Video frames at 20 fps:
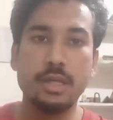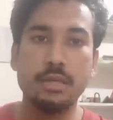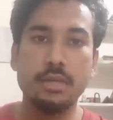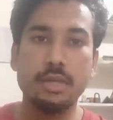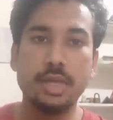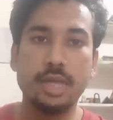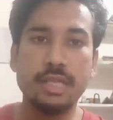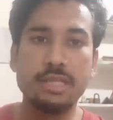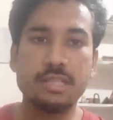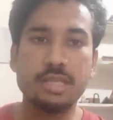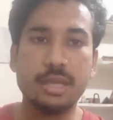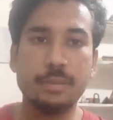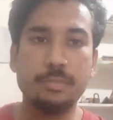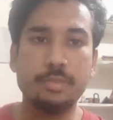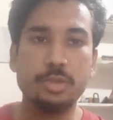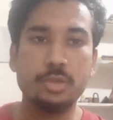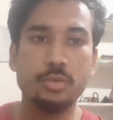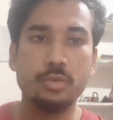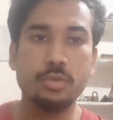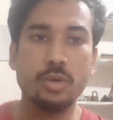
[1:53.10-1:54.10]
the next step,
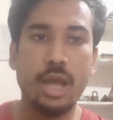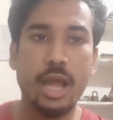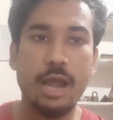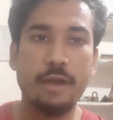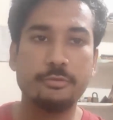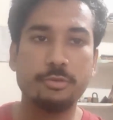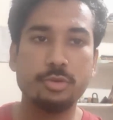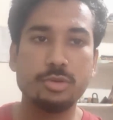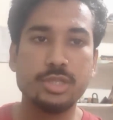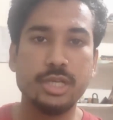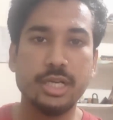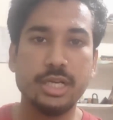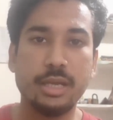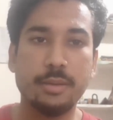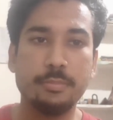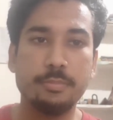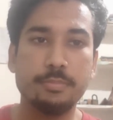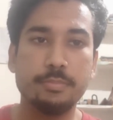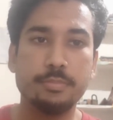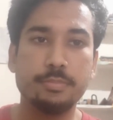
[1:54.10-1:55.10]
you have to set up
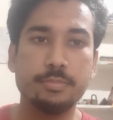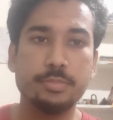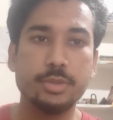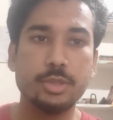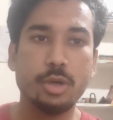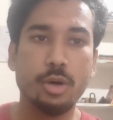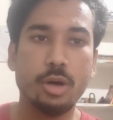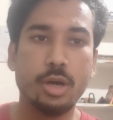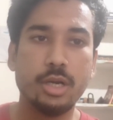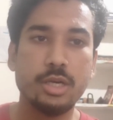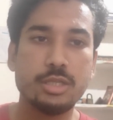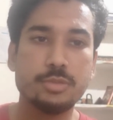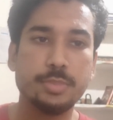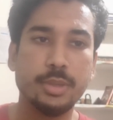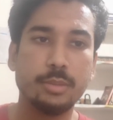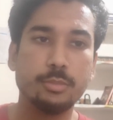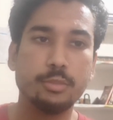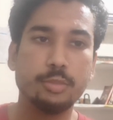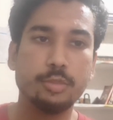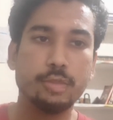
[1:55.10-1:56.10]
your
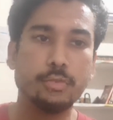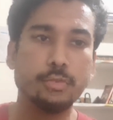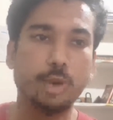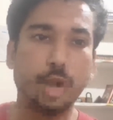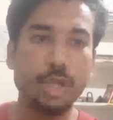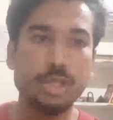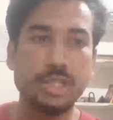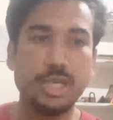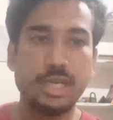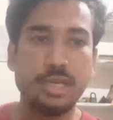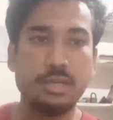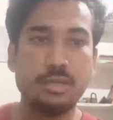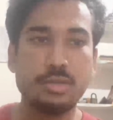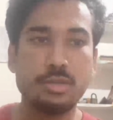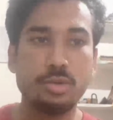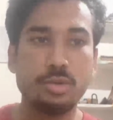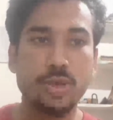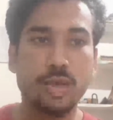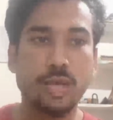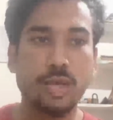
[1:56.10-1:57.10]
Spring Boot project.
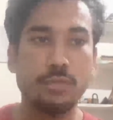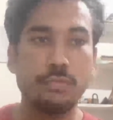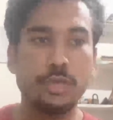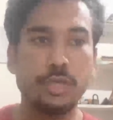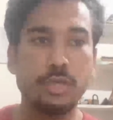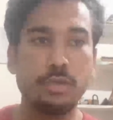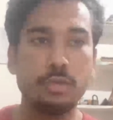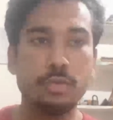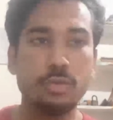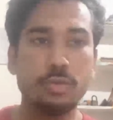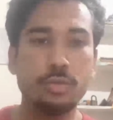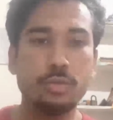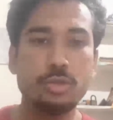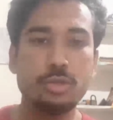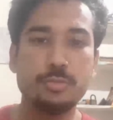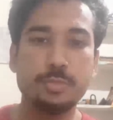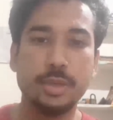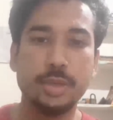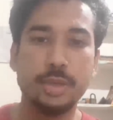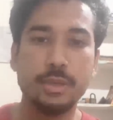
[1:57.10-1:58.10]
So head over to
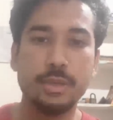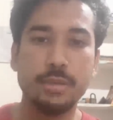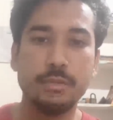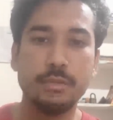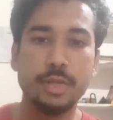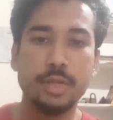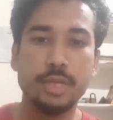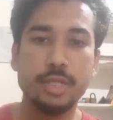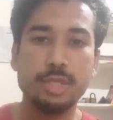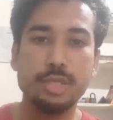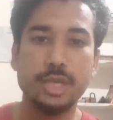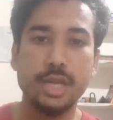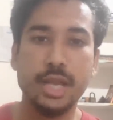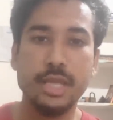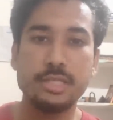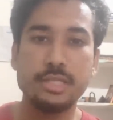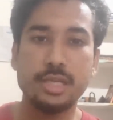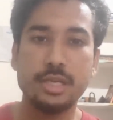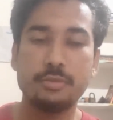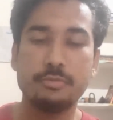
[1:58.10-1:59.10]
Spring
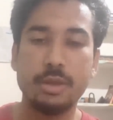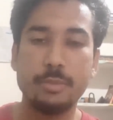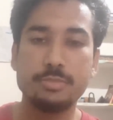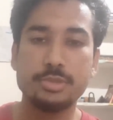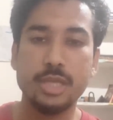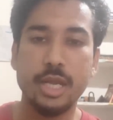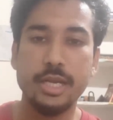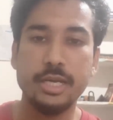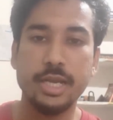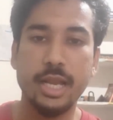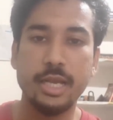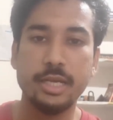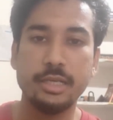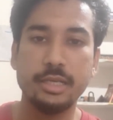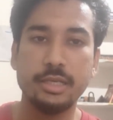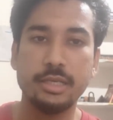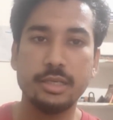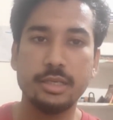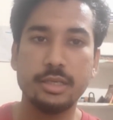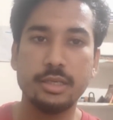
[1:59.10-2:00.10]
Initializer website and
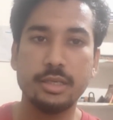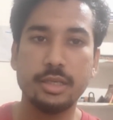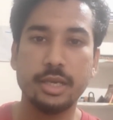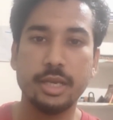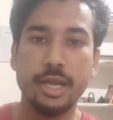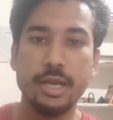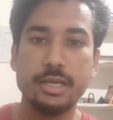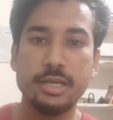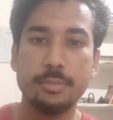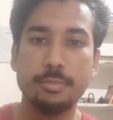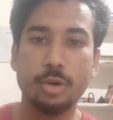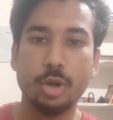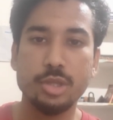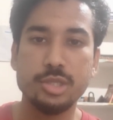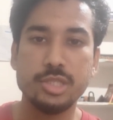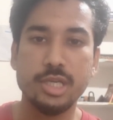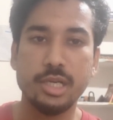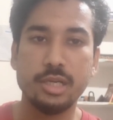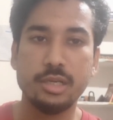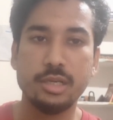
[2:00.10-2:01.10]
create a
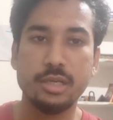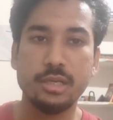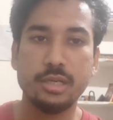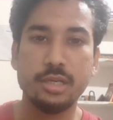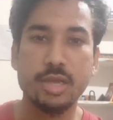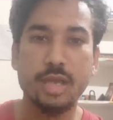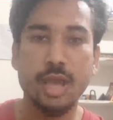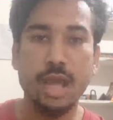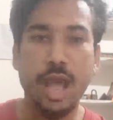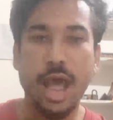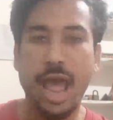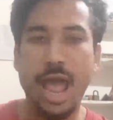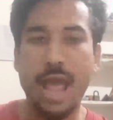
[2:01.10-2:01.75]
project. I